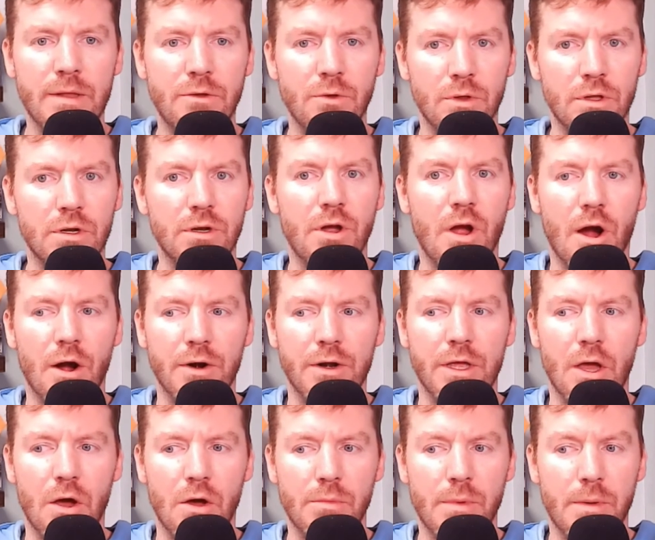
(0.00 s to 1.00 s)
Do a little
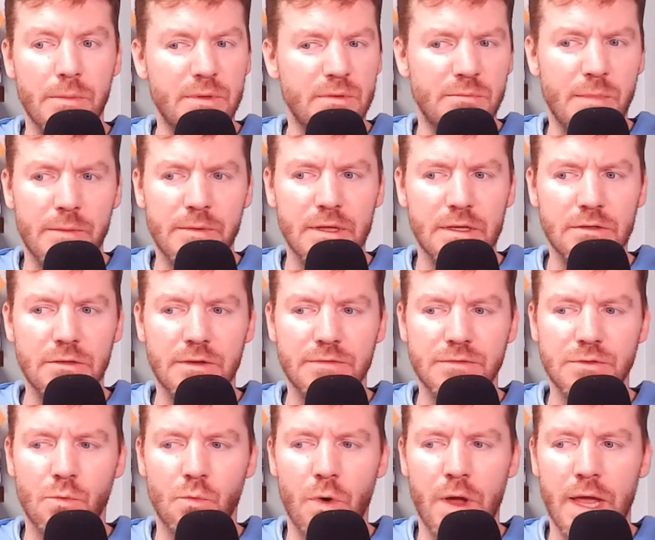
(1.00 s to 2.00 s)
cardio. Maybe I'll lift
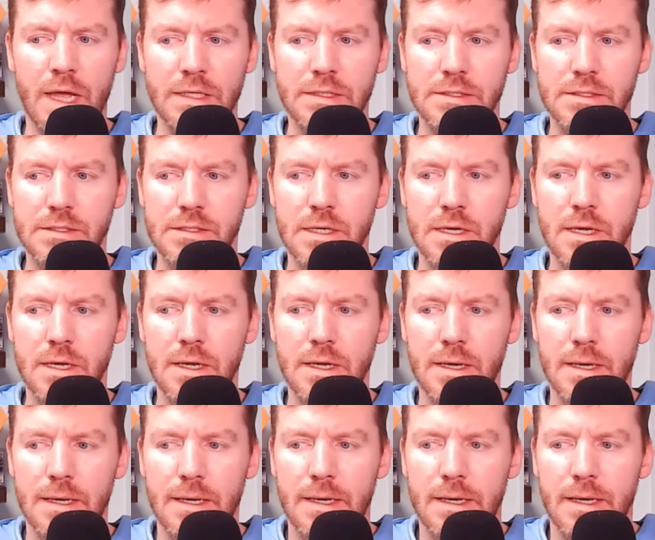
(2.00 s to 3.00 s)
some weights,
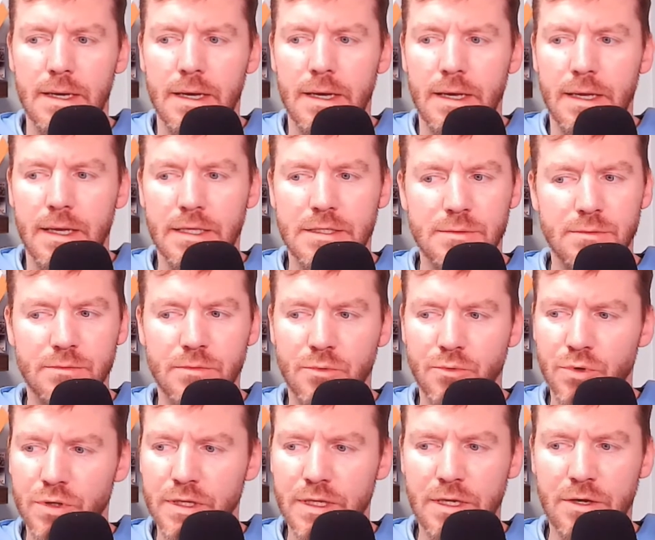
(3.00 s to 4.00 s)
get some
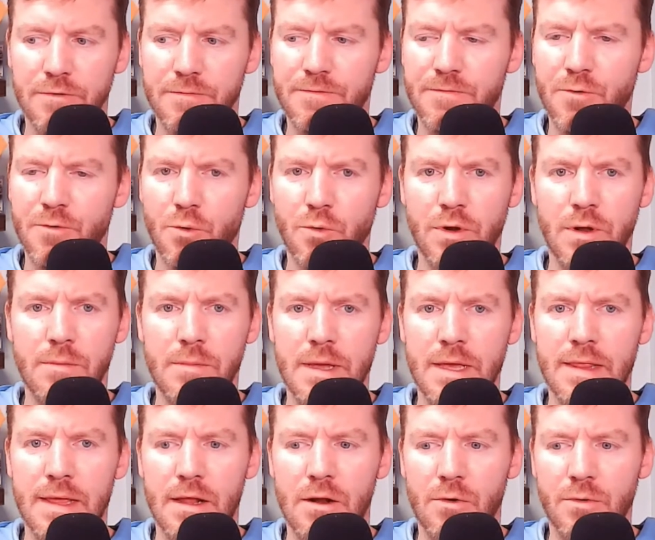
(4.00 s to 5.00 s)
really good food in me.
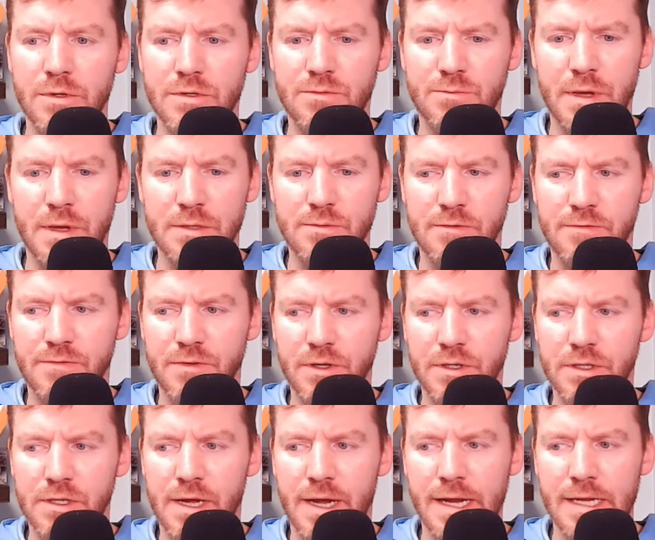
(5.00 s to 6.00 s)
That always makes me
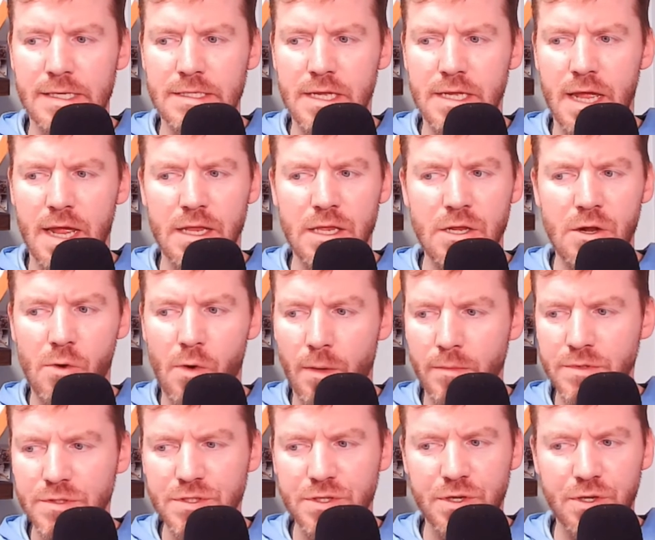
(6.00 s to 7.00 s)
feel nice. And, I'm
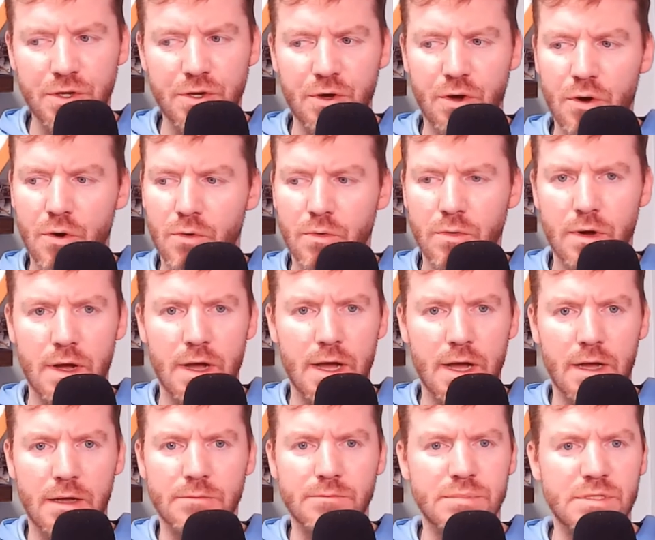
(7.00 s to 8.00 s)
just going to go
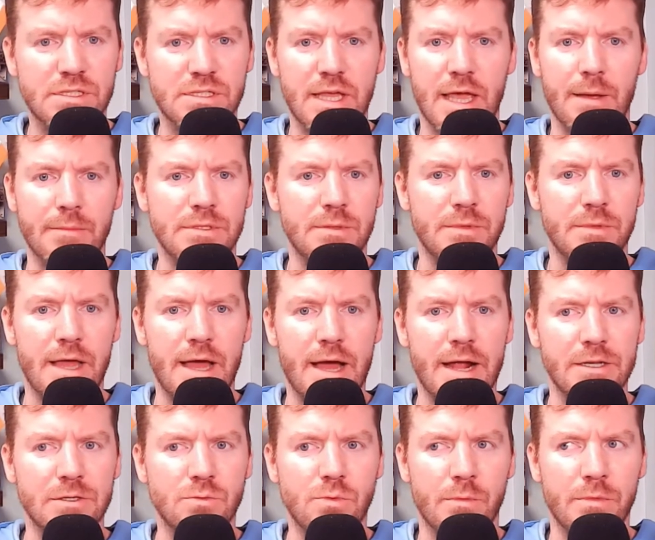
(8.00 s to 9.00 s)
slam some of the
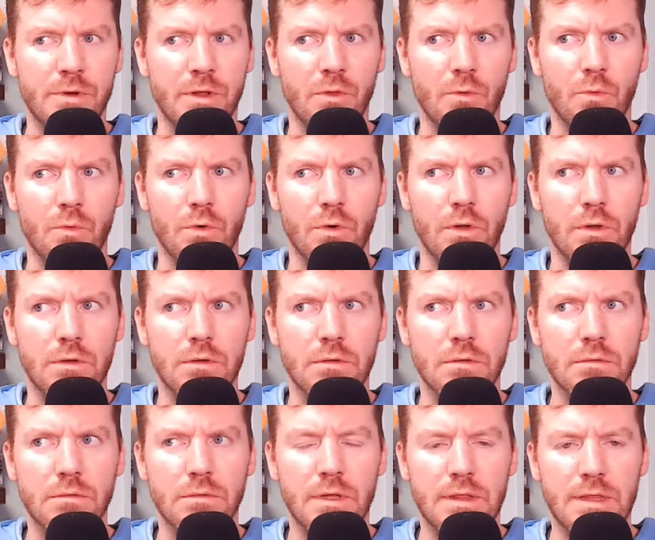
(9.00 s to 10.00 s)
hottest women in the world.
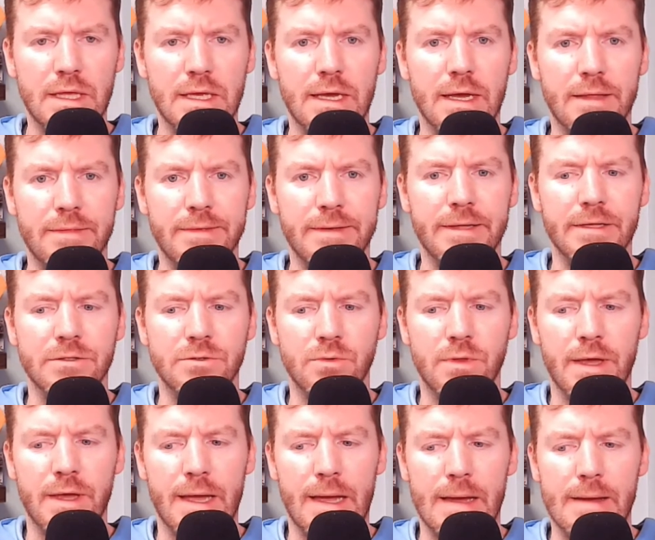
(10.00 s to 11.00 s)
I think I'll do
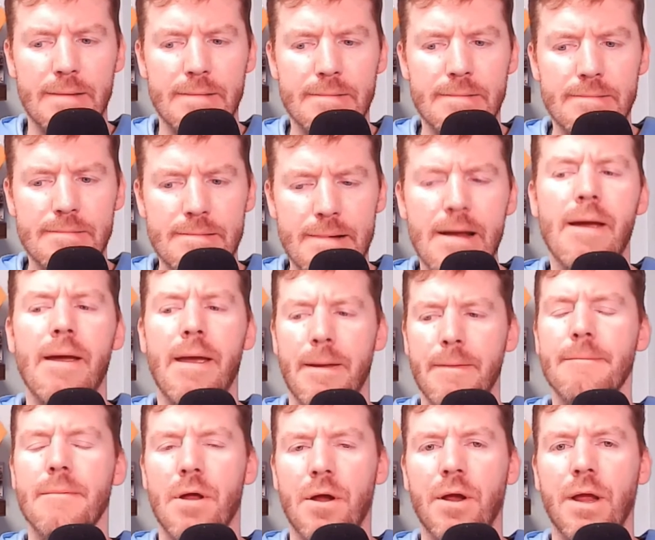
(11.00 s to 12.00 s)
that. All right.
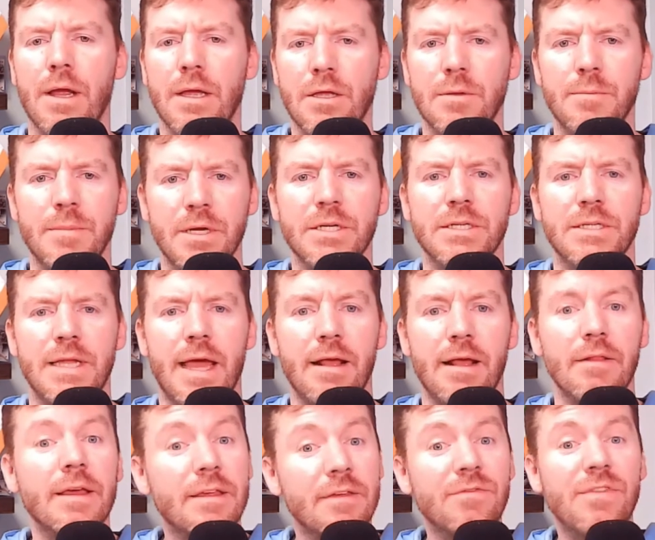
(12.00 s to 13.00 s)
Give me a good day.
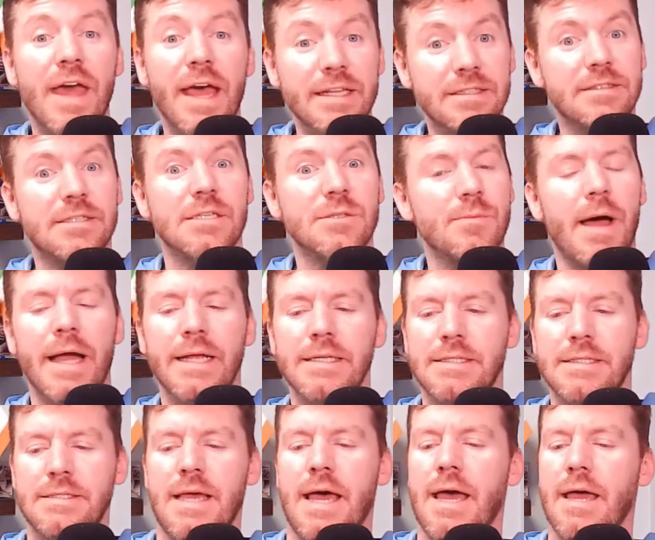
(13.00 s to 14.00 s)
Like that's his
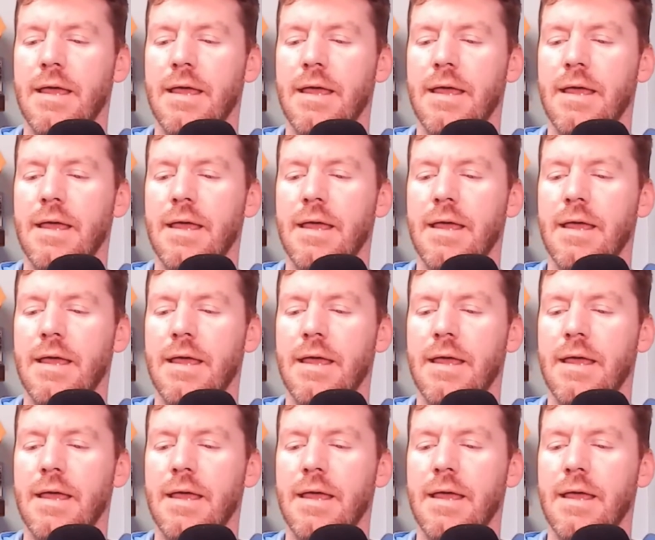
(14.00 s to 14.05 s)
mindset.